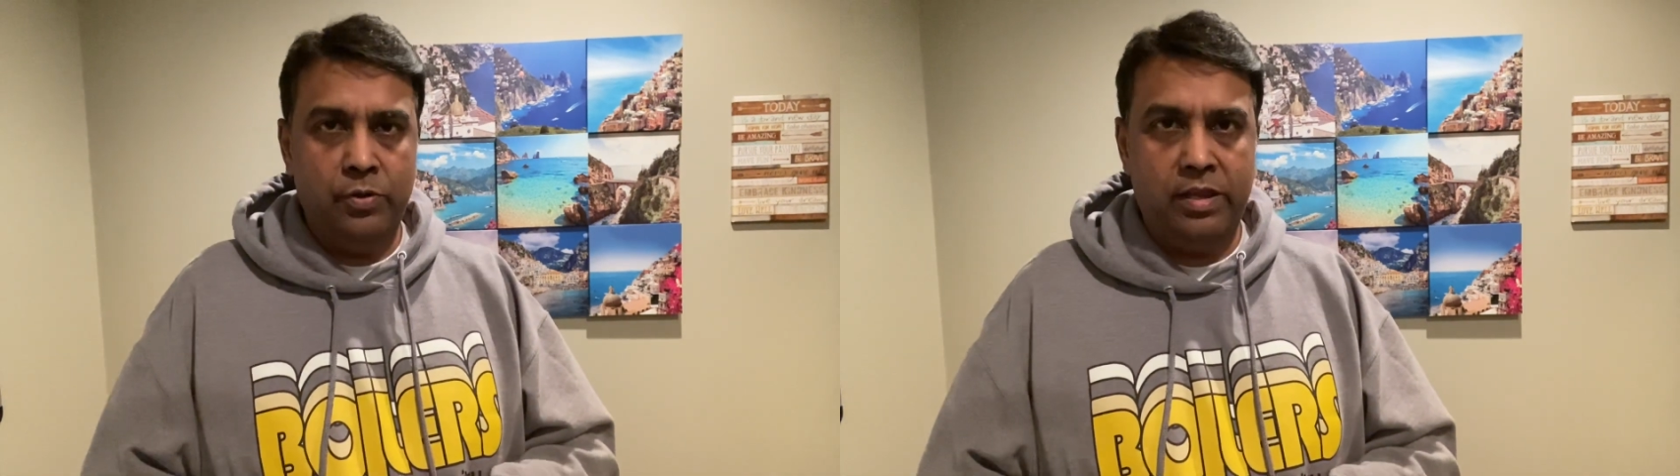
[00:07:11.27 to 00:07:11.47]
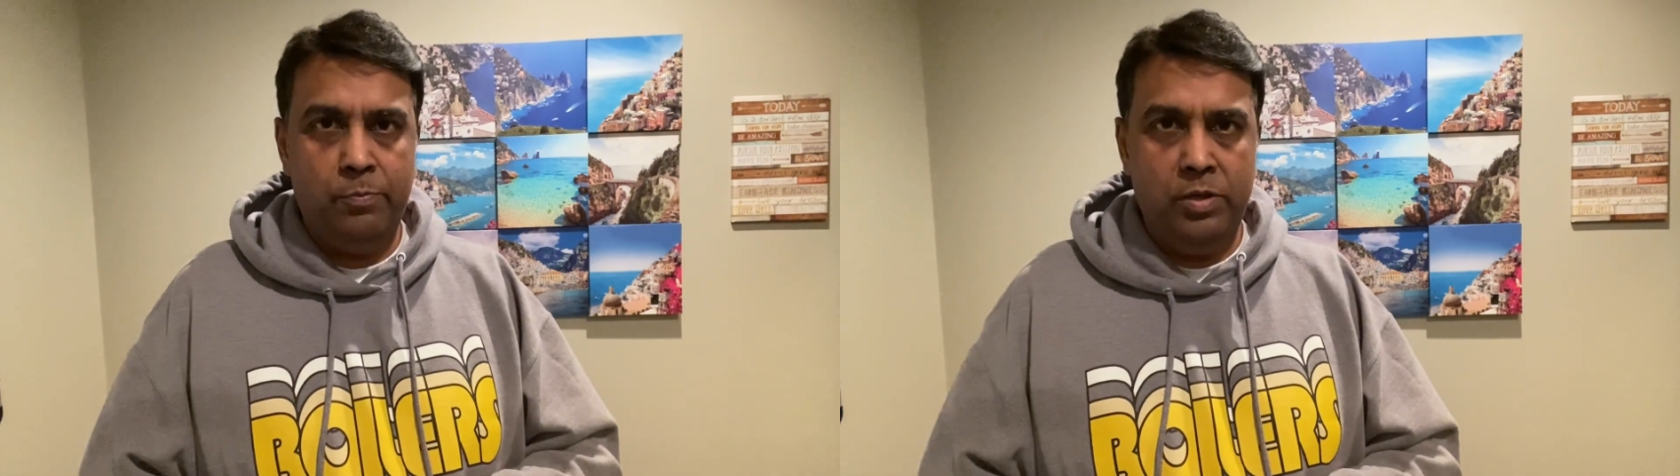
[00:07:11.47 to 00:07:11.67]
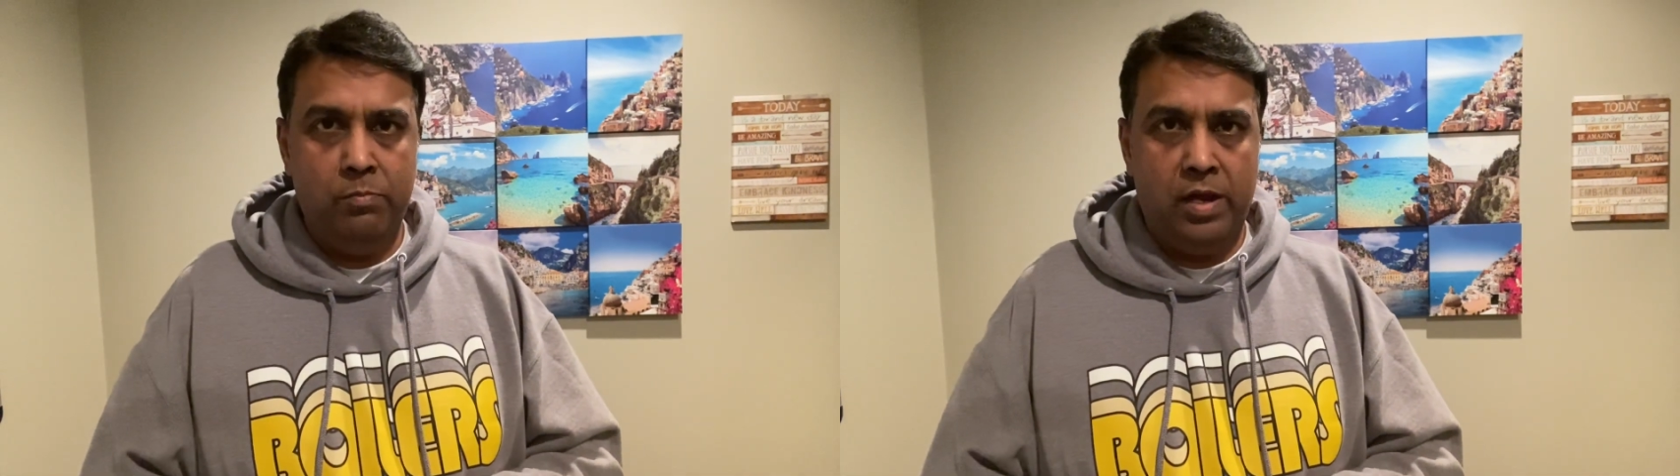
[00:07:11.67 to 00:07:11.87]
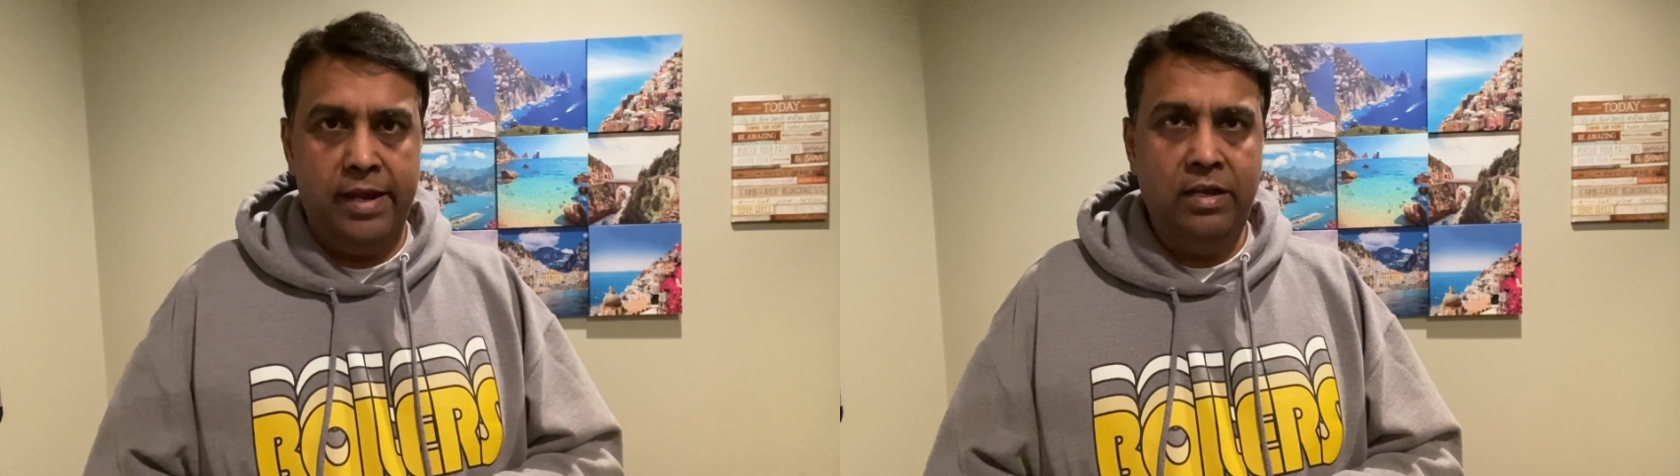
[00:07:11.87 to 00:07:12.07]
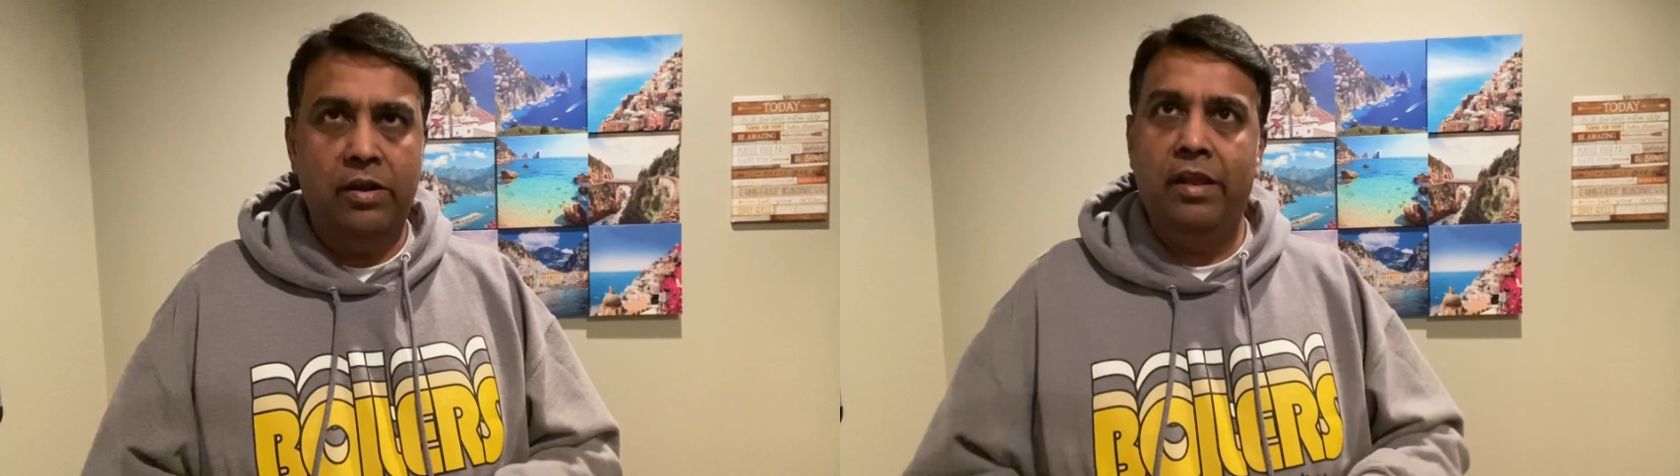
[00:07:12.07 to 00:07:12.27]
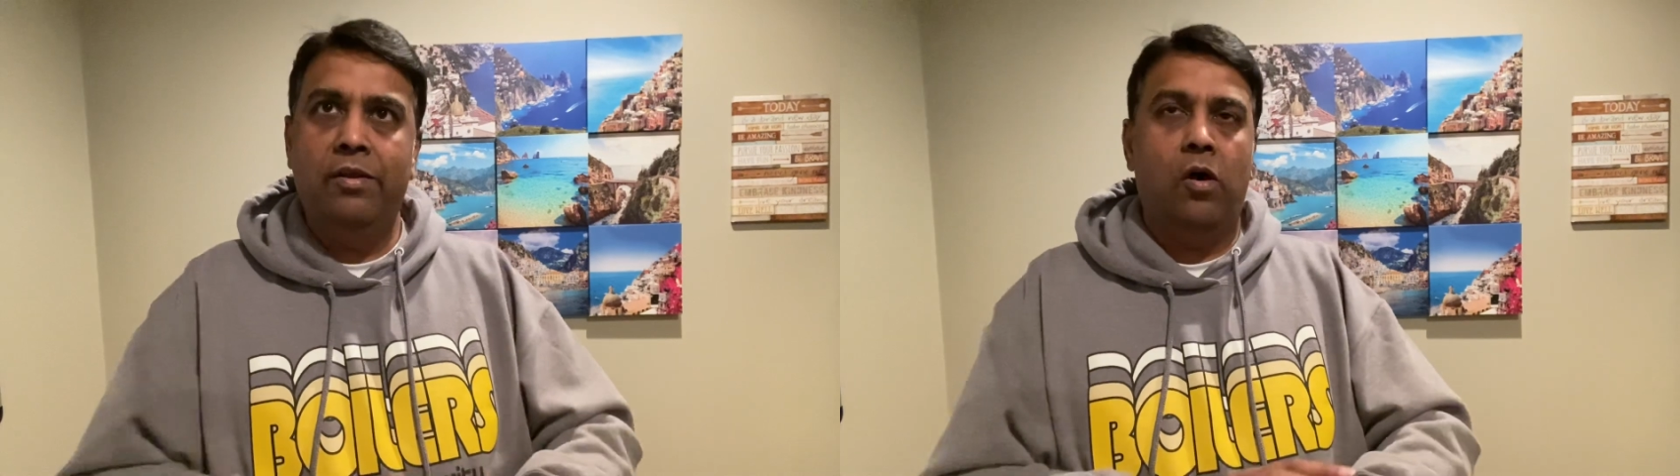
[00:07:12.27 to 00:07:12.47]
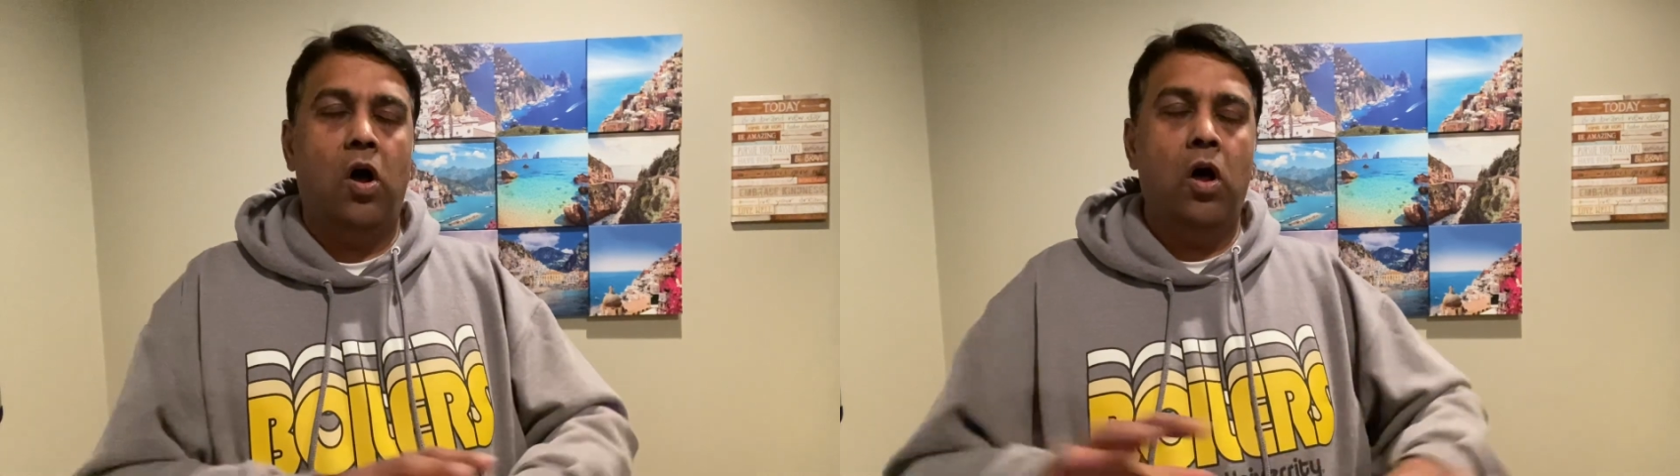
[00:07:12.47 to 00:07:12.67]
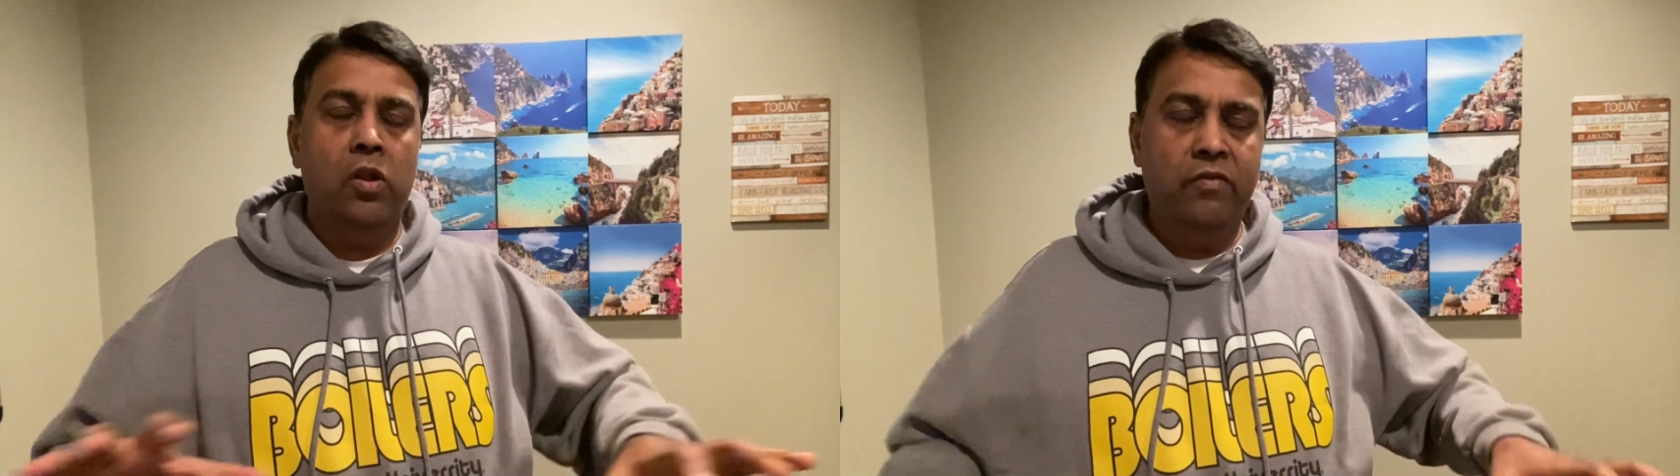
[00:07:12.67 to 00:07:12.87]
keep in mind in
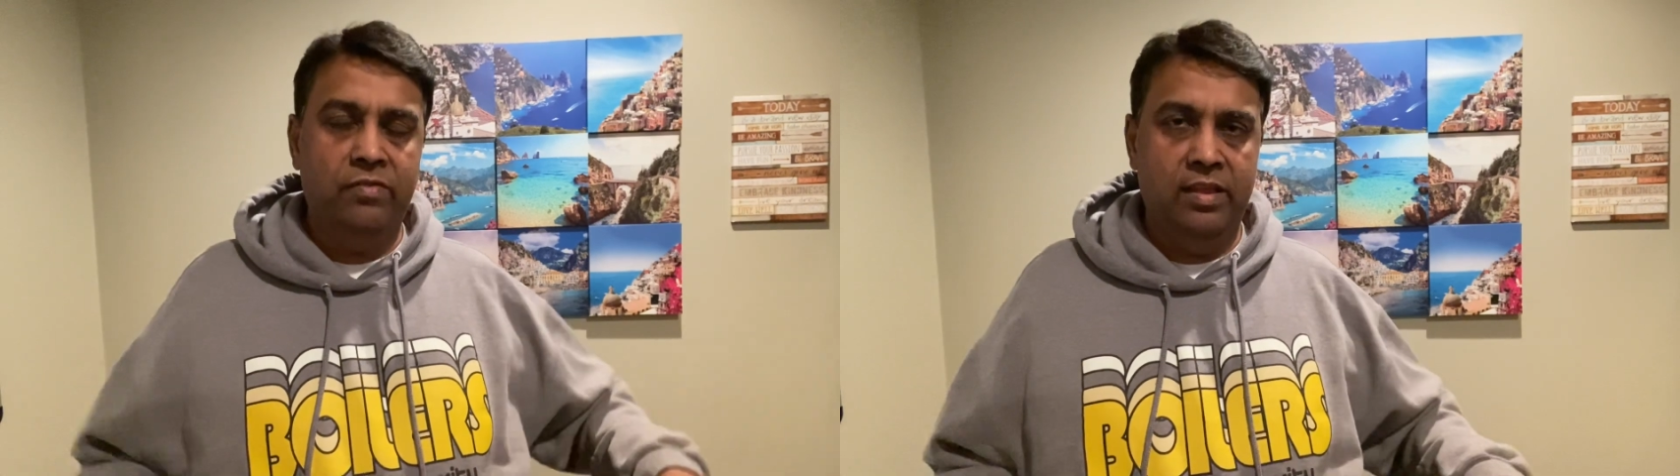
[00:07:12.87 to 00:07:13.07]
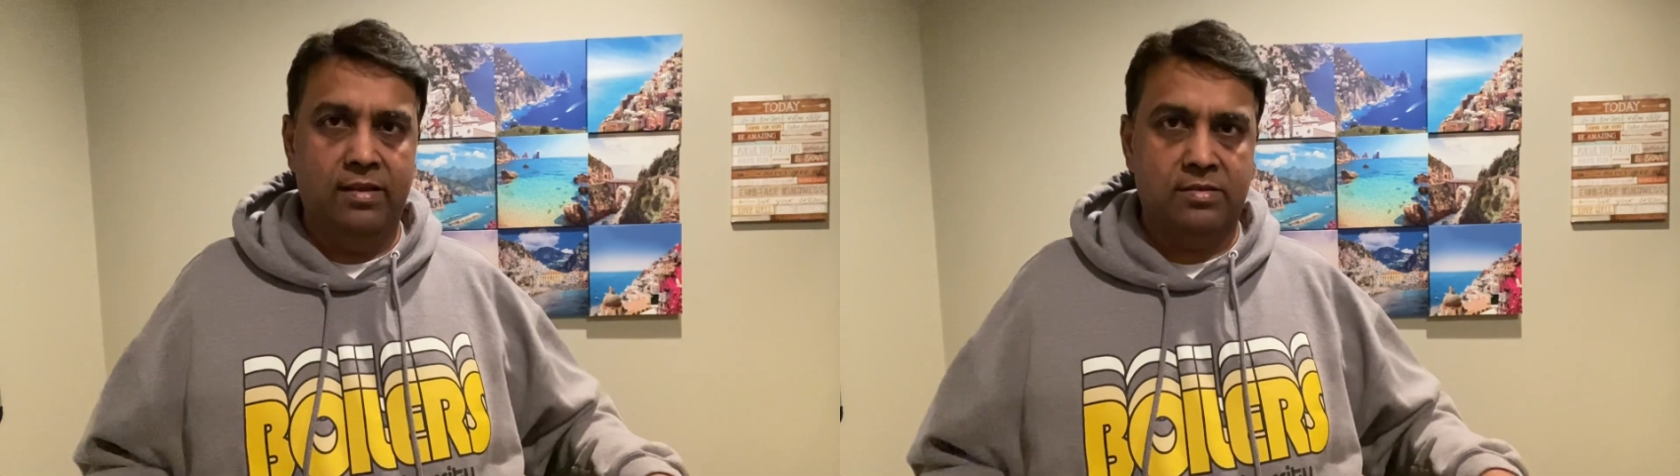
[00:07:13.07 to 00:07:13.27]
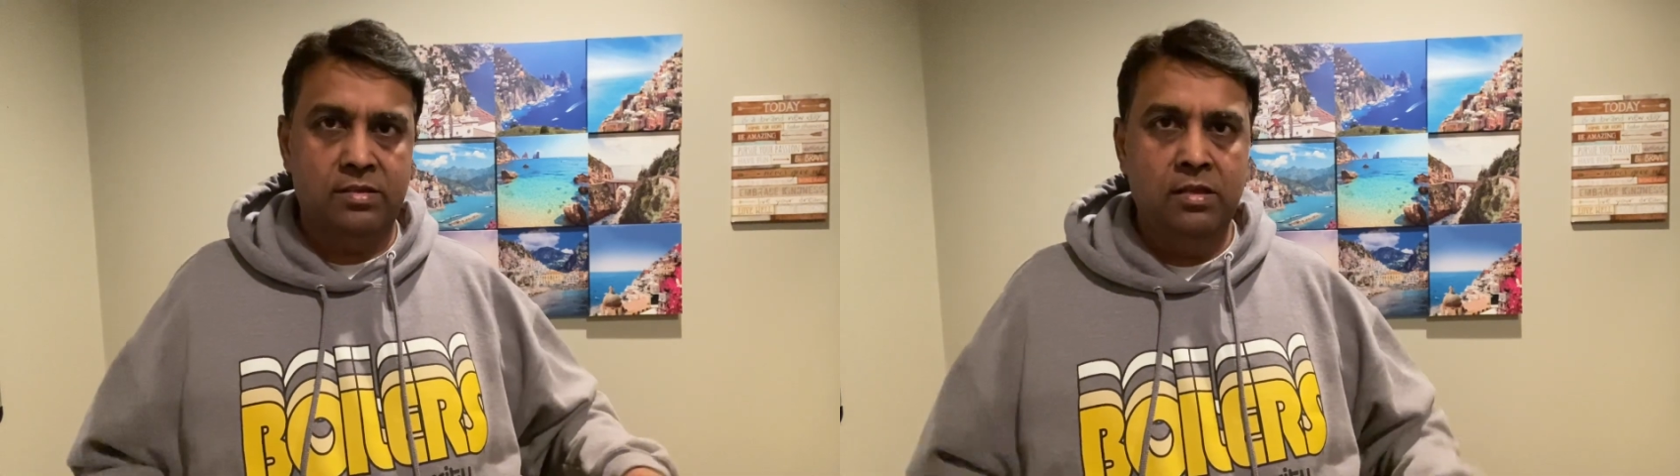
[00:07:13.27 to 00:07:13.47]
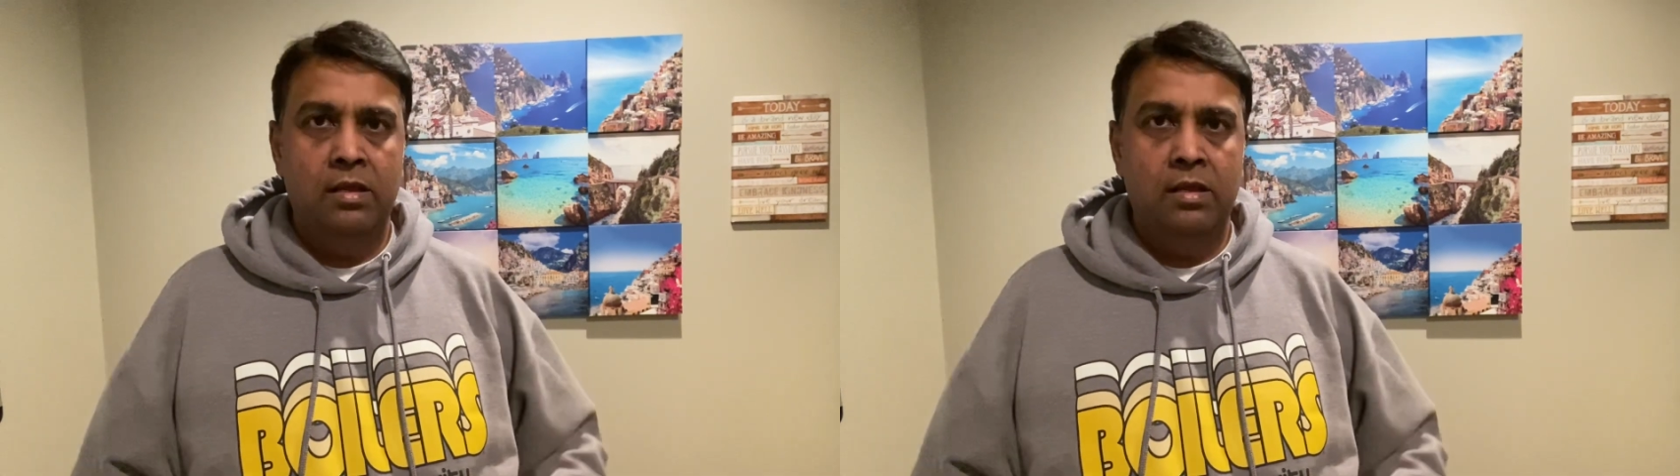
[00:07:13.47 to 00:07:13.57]
all of this,